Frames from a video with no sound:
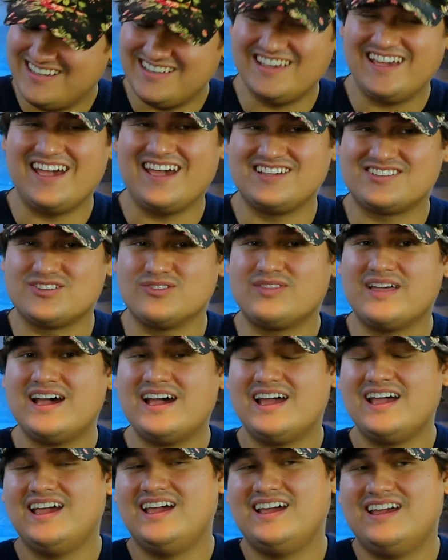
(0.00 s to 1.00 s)
Yeah, so
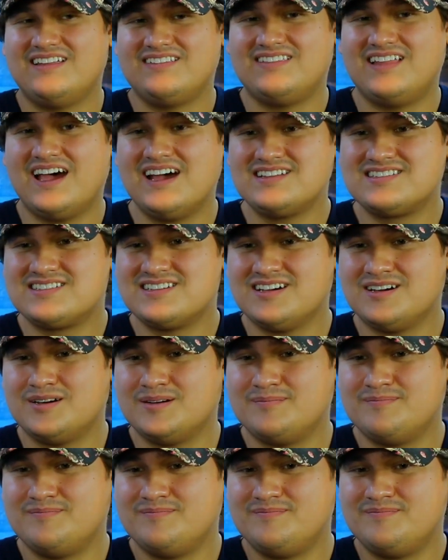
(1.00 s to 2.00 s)
that that's
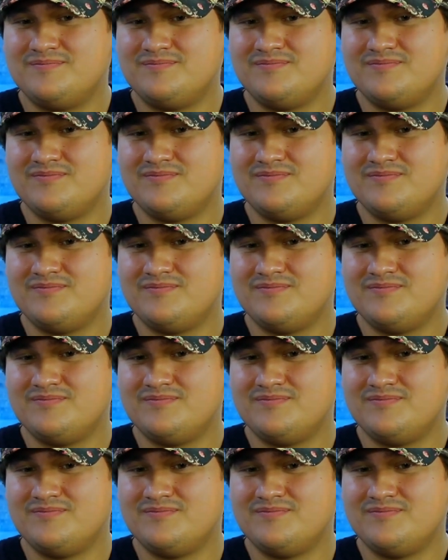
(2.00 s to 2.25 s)
um